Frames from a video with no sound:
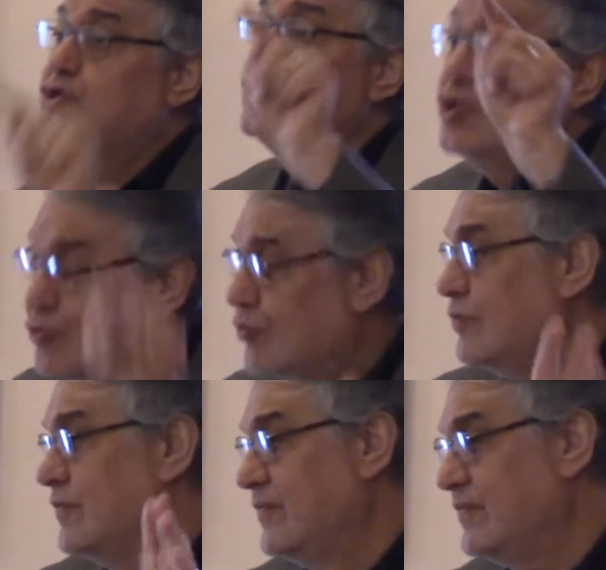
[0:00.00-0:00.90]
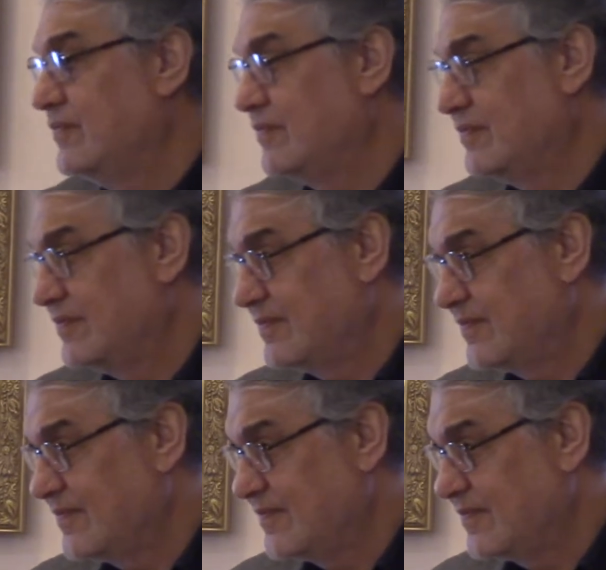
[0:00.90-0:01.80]

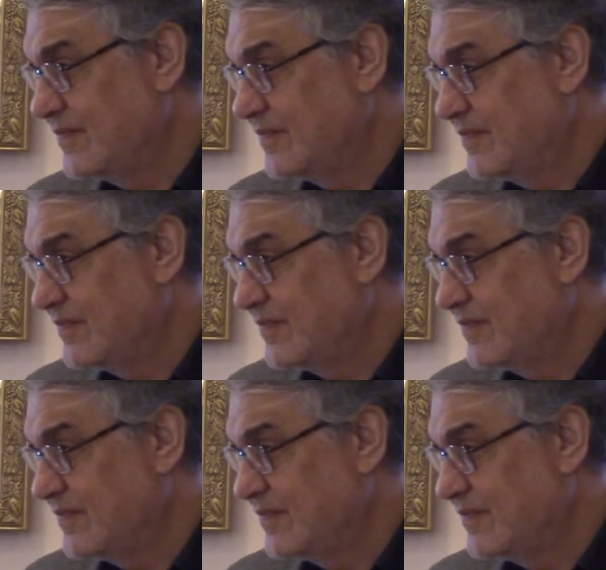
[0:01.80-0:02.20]
(silence)